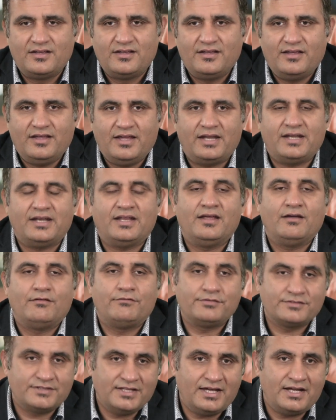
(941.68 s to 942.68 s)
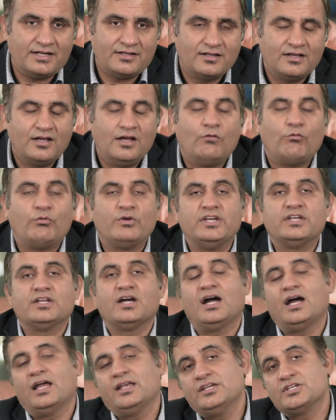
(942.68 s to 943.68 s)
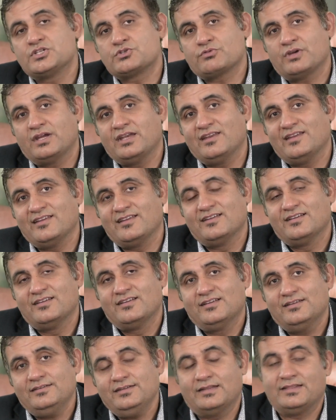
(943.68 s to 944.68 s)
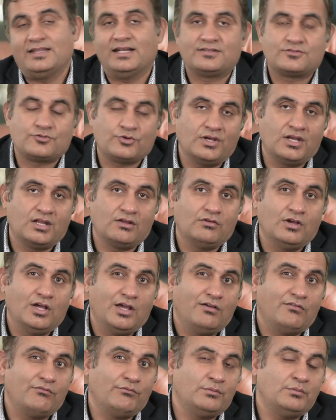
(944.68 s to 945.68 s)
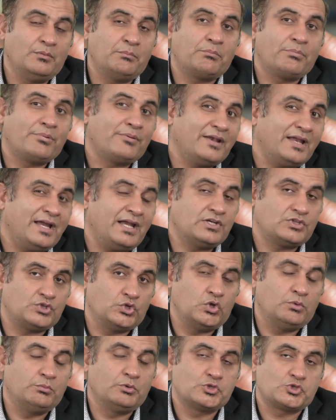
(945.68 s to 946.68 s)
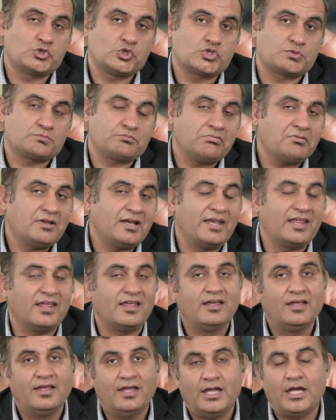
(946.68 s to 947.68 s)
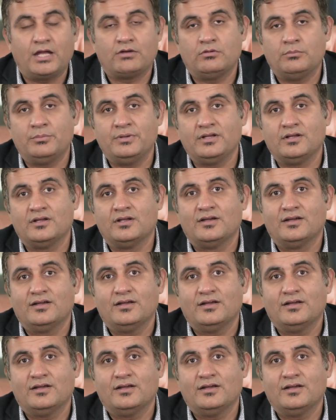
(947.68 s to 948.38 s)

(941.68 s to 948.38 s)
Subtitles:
And for that, we need highly training, and that training will be planned to human resource planning and will be